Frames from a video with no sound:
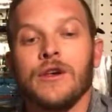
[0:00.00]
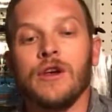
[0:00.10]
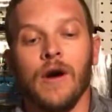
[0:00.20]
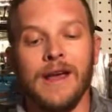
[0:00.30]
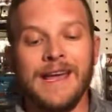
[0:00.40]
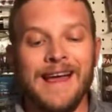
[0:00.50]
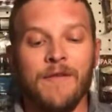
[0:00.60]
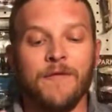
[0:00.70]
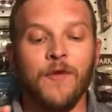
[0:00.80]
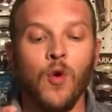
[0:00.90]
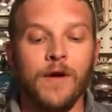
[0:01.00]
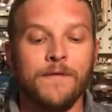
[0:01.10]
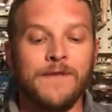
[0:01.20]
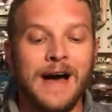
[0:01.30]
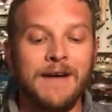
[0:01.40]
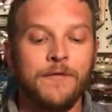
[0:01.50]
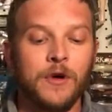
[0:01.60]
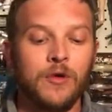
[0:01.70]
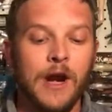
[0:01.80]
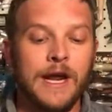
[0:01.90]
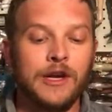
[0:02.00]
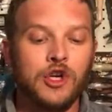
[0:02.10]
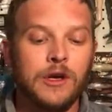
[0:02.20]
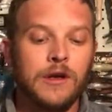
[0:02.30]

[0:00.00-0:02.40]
you know, in that 4 to 5 foot range.